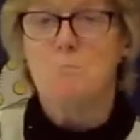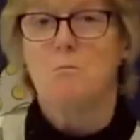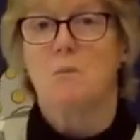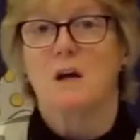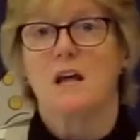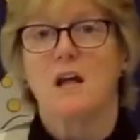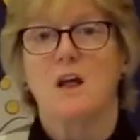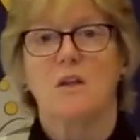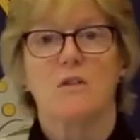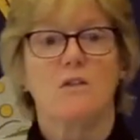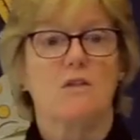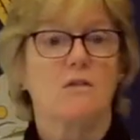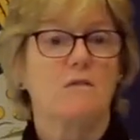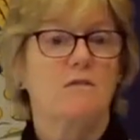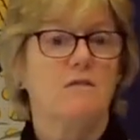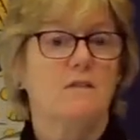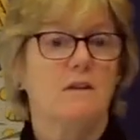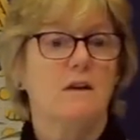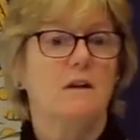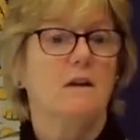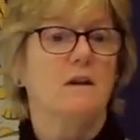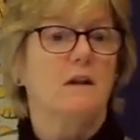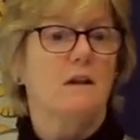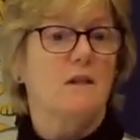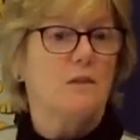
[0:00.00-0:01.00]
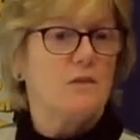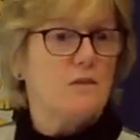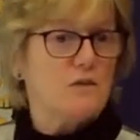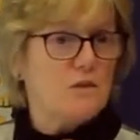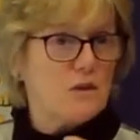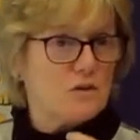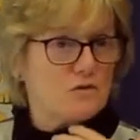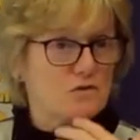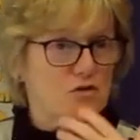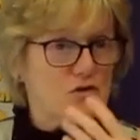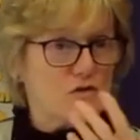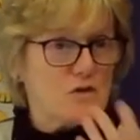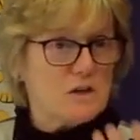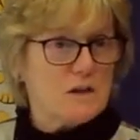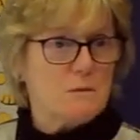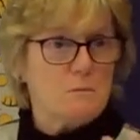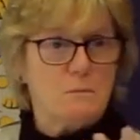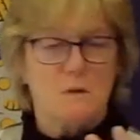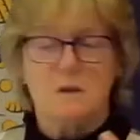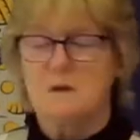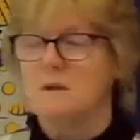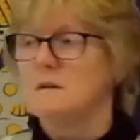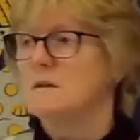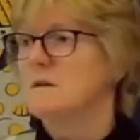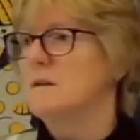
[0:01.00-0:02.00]
because of the
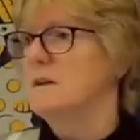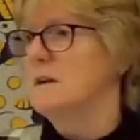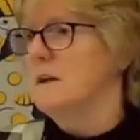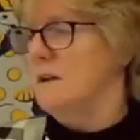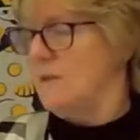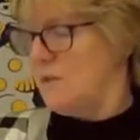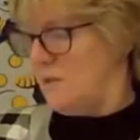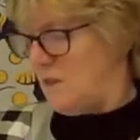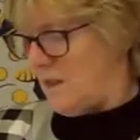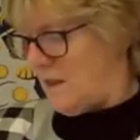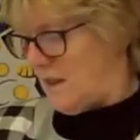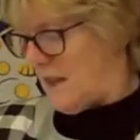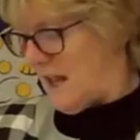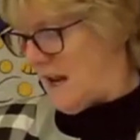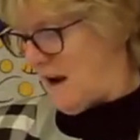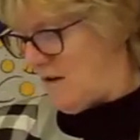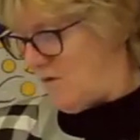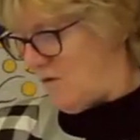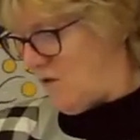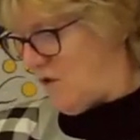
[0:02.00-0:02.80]
treatment that they're